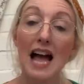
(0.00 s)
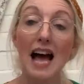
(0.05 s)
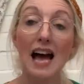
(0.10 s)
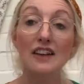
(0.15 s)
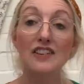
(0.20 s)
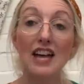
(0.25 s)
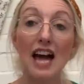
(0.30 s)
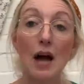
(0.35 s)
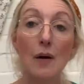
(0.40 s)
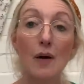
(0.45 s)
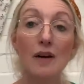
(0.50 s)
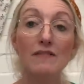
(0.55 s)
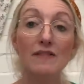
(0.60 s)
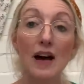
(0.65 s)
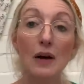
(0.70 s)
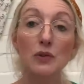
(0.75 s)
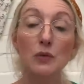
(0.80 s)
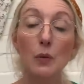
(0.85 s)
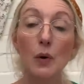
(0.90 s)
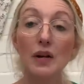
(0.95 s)
and how I
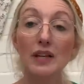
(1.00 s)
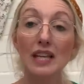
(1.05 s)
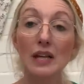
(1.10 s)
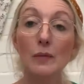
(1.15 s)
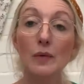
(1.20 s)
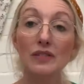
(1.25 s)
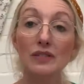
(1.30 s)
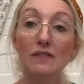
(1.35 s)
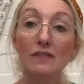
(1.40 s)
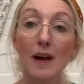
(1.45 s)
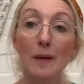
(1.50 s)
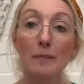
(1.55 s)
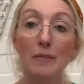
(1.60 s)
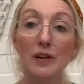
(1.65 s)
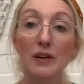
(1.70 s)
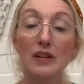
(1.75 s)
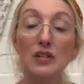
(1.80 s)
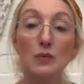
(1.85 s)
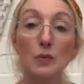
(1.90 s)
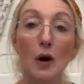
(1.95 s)
found working with the
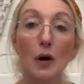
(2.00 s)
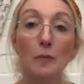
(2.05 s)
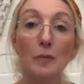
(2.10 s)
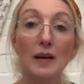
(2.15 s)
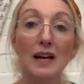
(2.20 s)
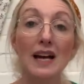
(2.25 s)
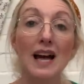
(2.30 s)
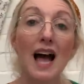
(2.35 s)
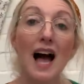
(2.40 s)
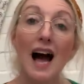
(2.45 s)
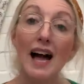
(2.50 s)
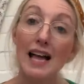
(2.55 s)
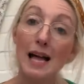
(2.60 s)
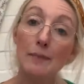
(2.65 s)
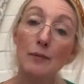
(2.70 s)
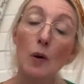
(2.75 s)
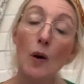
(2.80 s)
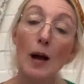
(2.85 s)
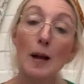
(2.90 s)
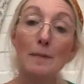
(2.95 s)
fabric as well. But I am
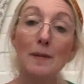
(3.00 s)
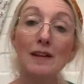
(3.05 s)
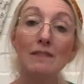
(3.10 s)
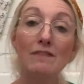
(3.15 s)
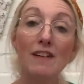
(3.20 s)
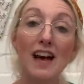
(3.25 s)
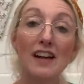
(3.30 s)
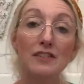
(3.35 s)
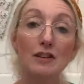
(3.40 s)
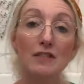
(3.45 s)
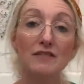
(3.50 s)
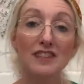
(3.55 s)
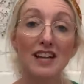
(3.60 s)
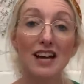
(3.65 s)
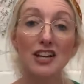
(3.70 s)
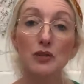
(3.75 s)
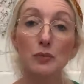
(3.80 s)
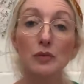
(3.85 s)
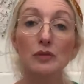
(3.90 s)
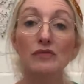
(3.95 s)
quite a big fan of
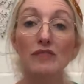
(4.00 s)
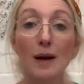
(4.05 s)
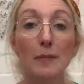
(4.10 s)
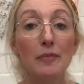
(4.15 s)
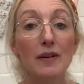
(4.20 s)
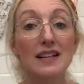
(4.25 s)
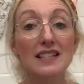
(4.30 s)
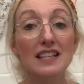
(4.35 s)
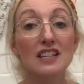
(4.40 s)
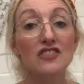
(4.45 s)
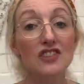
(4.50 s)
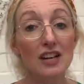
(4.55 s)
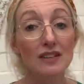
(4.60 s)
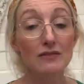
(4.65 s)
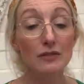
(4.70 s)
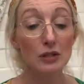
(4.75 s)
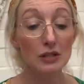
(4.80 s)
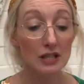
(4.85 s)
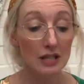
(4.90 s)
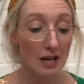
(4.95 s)
Dashwood fabrics in
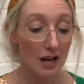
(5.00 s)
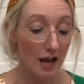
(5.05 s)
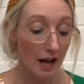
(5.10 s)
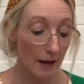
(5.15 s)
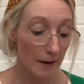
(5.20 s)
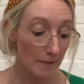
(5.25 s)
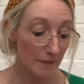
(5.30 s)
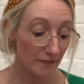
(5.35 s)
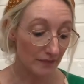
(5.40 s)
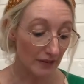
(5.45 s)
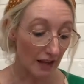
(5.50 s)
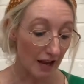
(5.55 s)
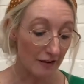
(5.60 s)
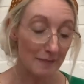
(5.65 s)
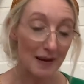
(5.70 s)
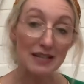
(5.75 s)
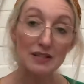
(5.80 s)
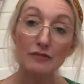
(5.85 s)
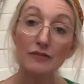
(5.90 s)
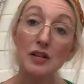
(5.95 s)
general. I've
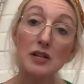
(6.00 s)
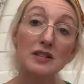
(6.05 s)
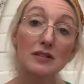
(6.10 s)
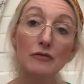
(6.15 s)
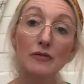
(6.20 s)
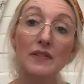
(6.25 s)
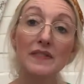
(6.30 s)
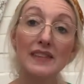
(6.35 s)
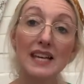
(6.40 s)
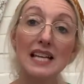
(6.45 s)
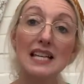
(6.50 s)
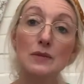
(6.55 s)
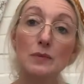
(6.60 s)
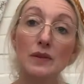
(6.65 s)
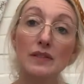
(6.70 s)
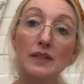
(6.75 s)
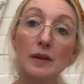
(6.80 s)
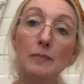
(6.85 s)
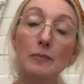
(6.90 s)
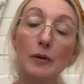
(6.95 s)
made a few different things
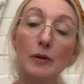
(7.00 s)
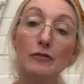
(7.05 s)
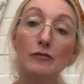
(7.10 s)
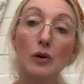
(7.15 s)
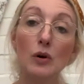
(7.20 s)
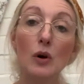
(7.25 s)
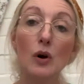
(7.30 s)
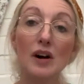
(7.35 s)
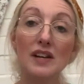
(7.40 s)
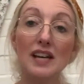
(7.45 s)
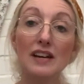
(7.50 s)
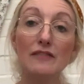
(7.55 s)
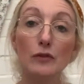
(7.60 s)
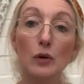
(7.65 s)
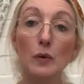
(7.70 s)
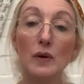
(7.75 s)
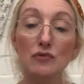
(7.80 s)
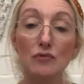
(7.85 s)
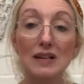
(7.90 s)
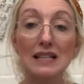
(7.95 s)
with them before and I've
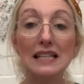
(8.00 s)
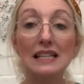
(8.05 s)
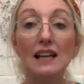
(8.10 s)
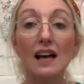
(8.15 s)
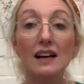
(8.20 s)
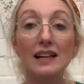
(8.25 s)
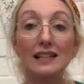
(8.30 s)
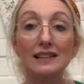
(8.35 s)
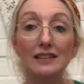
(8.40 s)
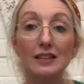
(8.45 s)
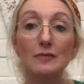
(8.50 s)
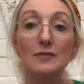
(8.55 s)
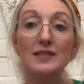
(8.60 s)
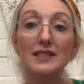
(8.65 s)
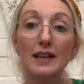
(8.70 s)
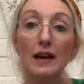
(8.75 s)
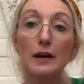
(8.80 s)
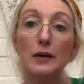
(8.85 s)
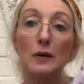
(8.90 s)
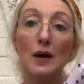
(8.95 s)
always really liked them,
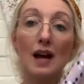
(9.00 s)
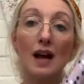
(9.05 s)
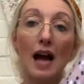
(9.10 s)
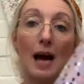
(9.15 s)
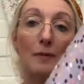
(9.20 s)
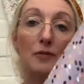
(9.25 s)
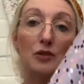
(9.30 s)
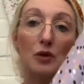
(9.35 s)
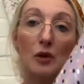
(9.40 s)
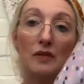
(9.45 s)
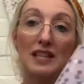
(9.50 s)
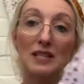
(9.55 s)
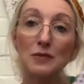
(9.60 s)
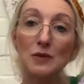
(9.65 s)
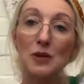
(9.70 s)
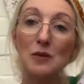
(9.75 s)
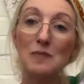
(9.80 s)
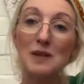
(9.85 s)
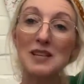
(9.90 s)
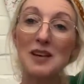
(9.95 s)
so I'm sure this
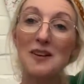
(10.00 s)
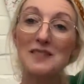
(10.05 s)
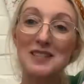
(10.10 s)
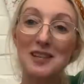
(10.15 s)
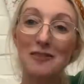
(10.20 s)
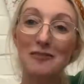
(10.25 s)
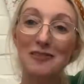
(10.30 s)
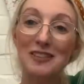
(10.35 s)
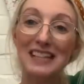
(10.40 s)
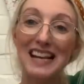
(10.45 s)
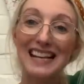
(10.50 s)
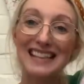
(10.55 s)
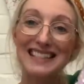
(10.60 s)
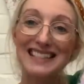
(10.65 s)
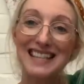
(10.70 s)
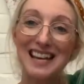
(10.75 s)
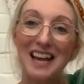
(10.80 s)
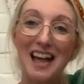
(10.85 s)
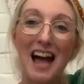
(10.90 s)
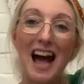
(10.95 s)
one will be no different. And
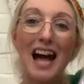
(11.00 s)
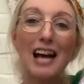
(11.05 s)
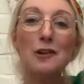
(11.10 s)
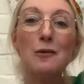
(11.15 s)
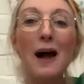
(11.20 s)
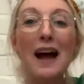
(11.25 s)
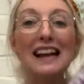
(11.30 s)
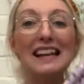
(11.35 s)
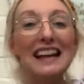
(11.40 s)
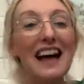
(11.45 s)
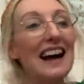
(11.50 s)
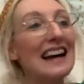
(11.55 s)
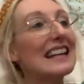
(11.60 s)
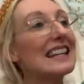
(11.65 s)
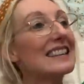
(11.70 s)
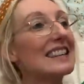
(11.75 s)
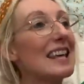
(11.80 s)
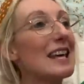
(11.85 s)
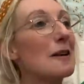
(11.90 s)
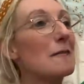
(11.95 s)
I quite
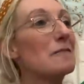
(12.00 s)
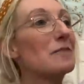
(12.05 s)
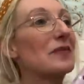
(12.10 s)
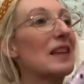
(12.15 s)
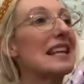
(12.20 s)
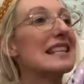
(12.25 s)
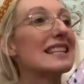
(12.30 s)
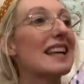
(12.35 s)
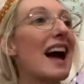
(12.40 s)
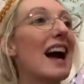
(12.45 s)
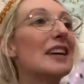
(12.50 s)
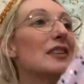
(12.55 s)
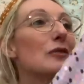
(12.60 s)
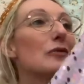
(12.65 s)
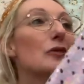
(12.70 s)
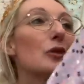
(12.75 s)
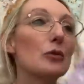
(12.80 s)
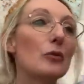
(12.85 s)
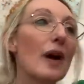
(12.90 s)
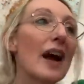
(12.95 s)
like that it's kind
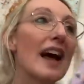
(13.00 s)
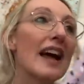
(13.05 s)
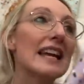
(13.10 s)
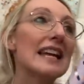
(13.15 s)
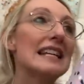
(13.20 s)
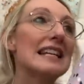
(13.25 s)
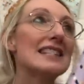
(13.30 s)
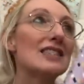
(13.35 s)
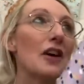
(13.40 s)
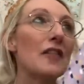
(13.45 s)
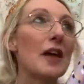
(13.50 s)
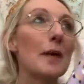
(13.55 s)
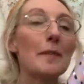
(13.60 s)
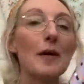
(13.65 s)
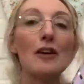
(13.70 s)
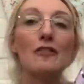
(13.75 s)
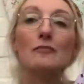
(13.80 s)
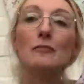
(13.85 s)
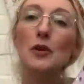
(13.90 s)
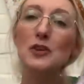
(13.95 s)
of grey and it's got that
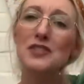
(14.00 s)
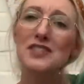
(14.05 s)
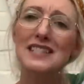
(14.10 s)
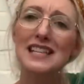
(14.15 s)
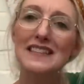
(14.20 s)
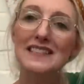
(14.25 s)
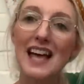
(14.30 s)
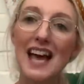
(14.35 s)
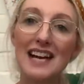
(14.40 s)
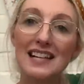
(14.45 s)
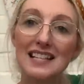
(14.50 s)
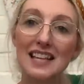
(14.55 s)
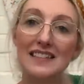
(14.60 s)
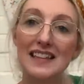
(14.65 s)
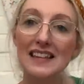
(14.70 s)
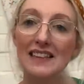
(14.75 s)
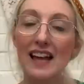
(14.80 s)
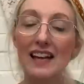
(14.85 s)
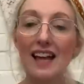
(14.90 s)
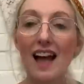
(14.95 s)
bit of mustard in there, because I
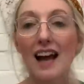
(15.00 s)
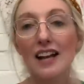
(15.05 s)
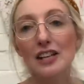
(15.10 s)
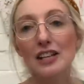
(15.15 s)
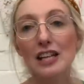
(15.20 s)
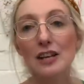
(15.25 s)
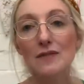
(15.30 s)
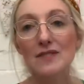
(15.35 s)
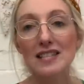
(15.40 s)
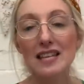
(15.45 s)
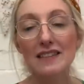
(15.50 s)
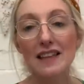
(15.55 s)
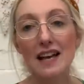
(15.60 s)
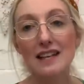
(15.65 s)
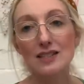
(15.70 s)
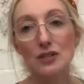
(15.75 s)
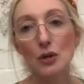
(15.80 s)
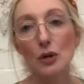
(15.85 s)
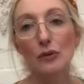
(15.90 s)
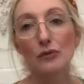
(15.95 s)
think that kind of gives it that
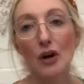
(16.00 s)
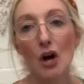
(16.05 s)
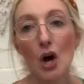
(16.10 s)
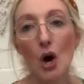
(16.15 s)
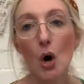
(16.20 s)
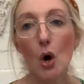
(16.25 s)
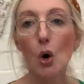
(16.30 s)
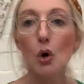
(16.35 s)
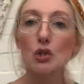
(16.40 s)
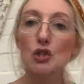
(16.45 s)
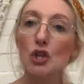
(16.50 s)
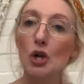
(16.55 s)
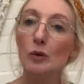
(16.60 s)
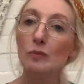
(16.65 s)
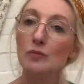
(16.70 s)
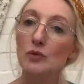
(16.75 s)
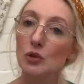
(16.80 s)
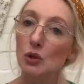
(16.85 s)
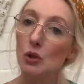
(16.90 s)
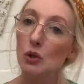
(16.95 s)
sort of
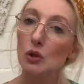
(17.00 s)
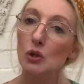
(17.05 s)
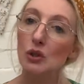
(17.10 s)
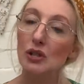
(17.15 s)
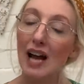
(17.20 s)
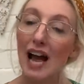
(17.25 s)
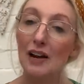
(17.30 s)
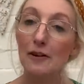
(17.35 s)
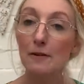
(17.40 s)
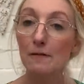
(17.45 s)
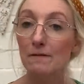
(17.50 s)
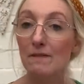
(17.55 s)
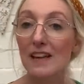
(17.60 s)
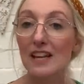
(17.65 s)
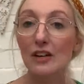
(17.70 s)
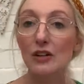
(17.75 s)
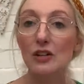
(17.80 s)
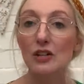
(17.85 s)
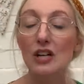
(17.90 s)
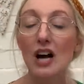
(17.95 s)
autumnal kind of
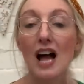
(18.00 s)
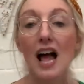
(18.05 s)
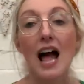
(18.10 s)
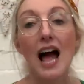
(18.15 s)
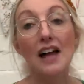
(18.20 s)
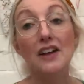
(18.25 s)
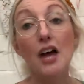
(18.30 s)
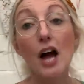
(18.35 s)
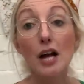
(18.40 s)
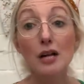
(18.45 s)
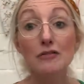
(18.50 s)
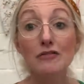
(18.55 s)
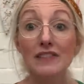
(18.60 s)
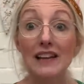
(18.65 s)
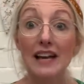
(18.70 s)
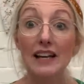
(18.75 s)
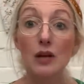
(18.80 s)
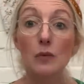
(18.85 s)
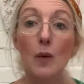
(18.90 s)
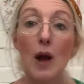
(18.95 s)
feel. And
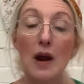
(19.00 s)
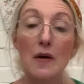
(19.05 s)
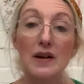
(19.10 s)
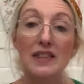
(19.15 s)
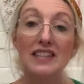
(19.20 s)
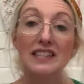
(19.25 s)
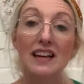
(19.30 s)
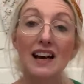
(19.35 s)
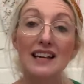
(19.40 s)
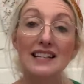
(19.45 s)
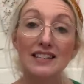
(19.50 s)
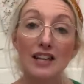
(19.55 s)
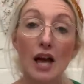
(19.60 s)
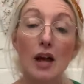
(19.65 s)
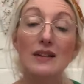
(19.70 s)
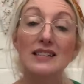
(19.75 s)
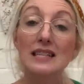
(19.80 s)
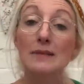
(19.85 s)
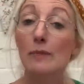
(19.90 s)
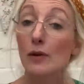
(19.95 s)
hopefully I can wear it with a nice
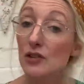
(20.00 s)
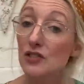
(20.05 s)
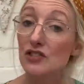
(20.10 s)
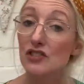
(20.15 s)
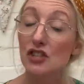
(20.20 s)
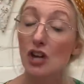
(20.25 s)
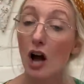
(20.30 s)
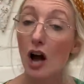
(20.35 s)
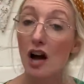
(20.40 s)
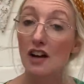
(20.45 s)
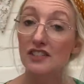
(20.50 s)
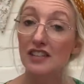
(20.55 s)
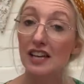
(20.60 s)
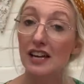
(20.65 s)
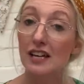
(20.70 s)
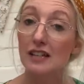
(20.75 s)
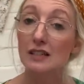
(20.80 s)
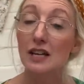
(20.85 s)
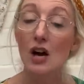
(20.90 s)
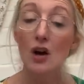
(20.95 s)
cosy mustard
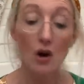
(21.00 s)
cardigan,